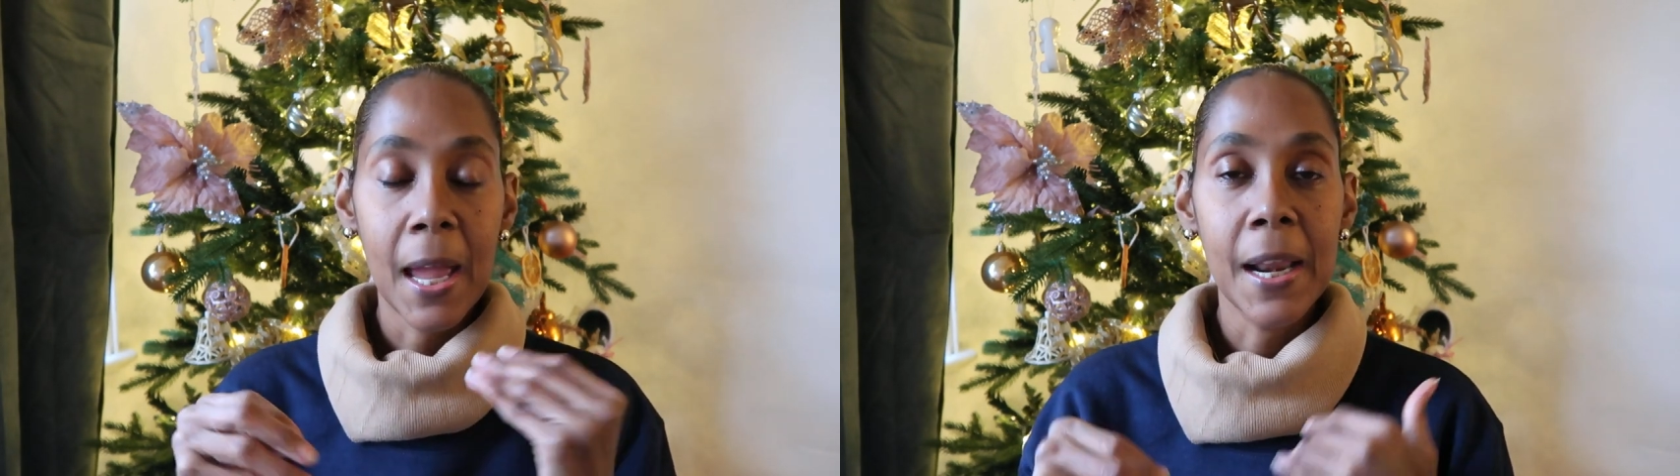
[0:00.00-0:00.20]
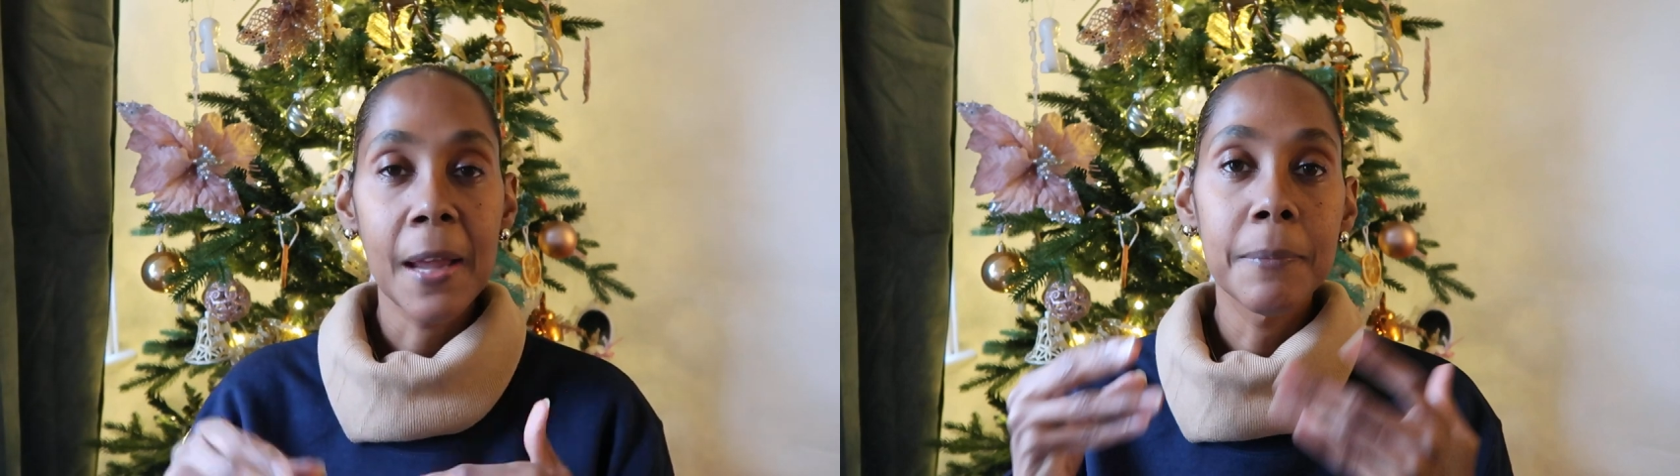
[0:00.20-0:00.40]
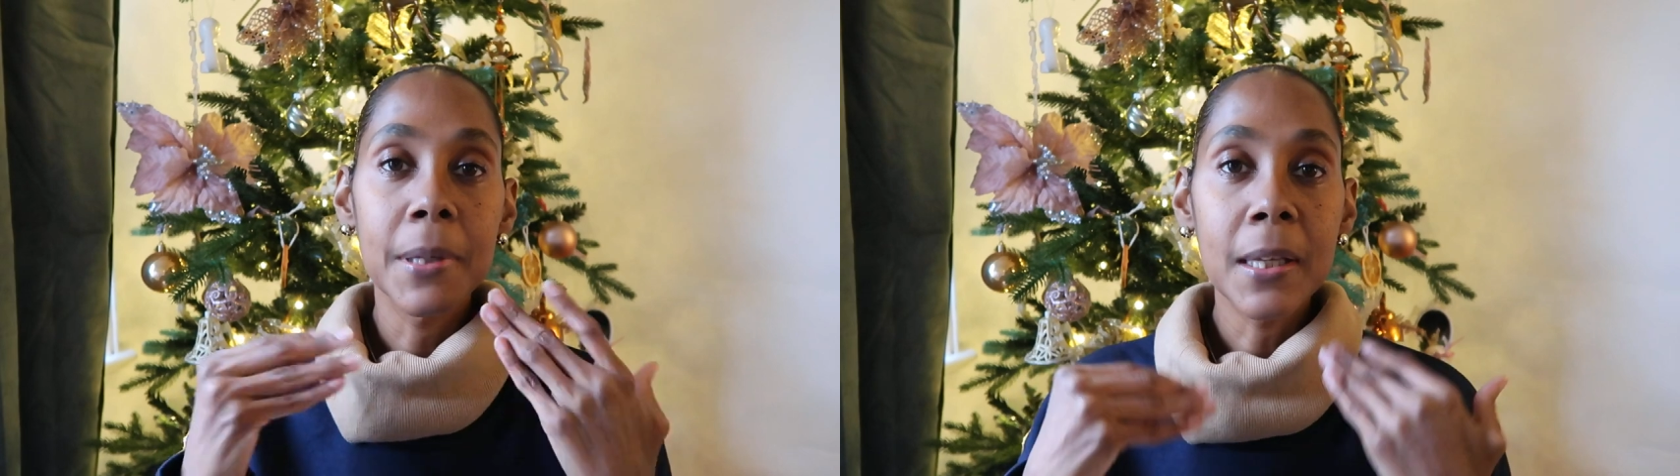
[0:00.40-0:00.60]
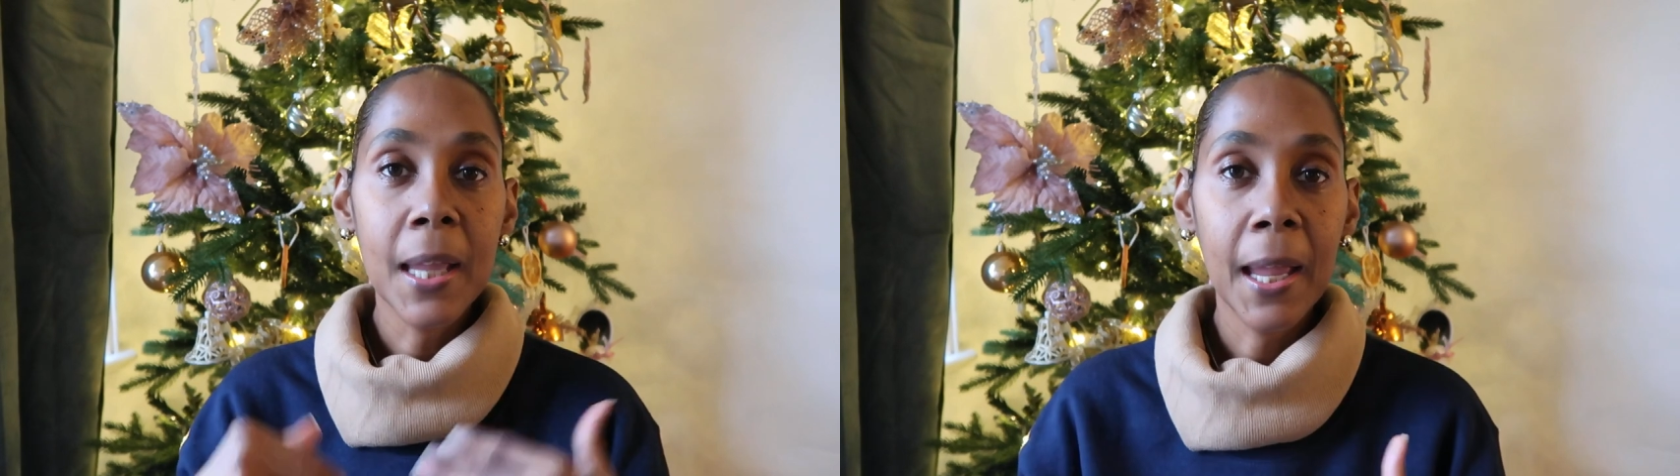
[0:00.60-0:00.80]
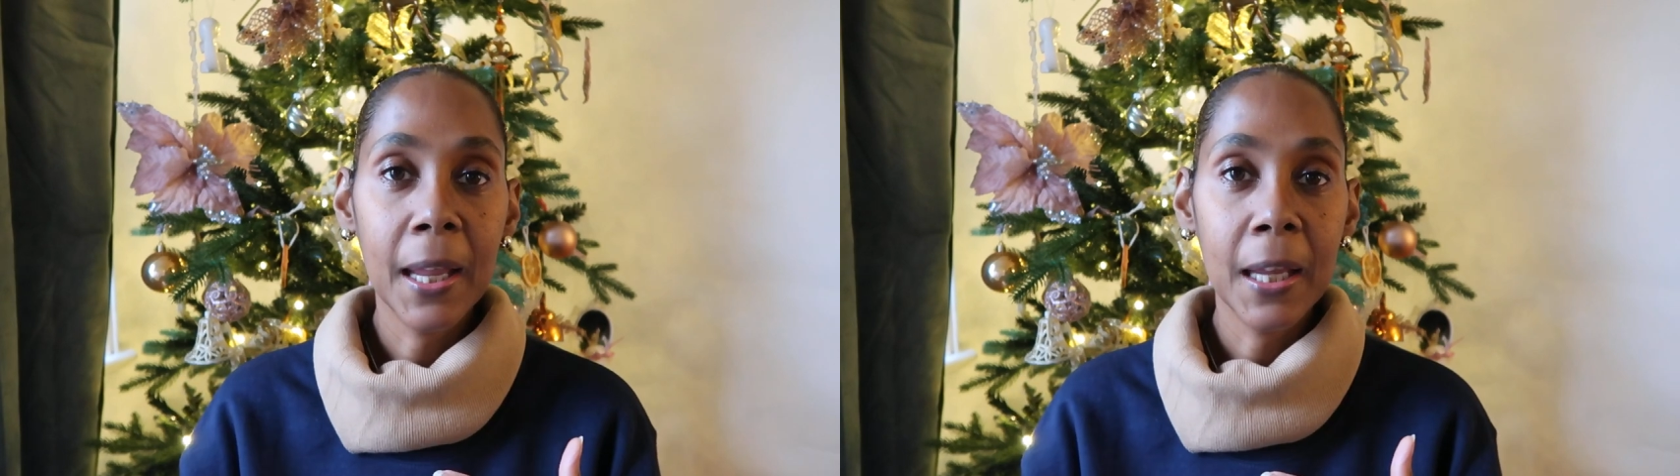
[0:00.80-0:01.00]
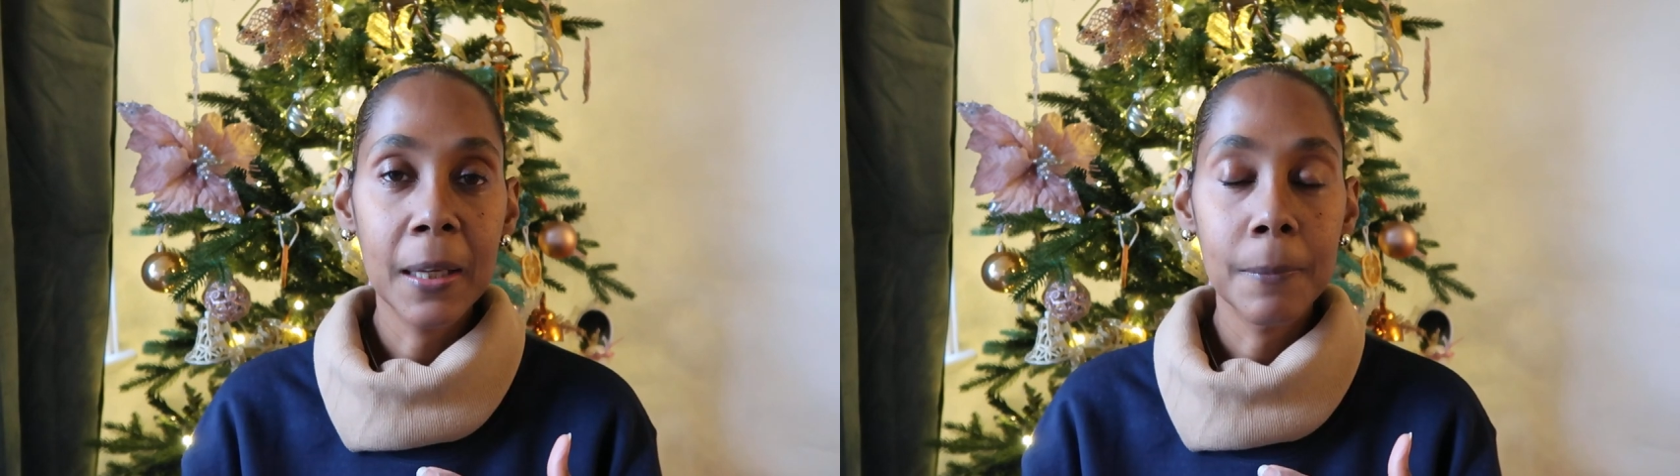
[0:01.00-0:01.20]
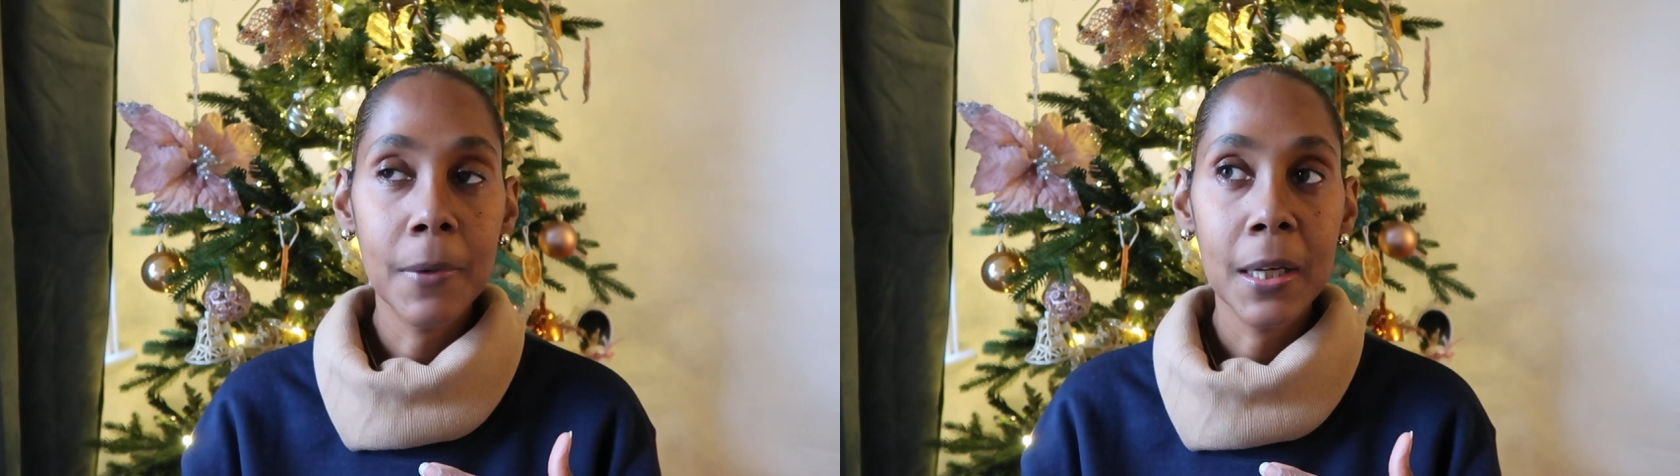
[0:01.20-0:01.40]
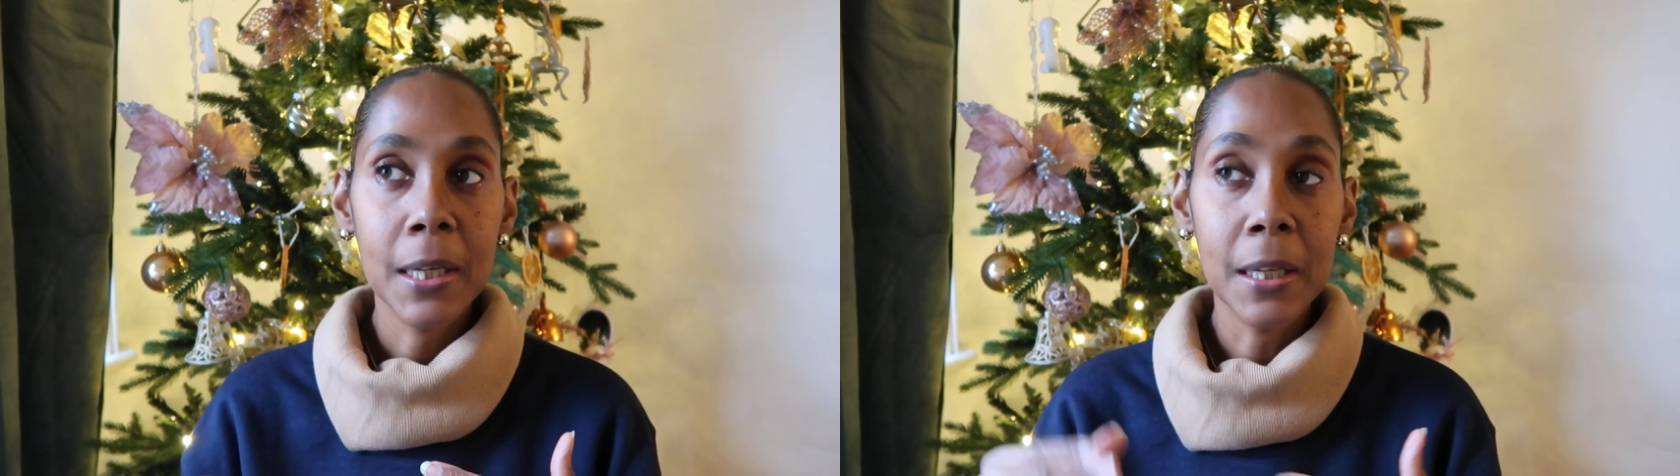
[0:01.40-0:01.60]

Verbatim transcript: and I became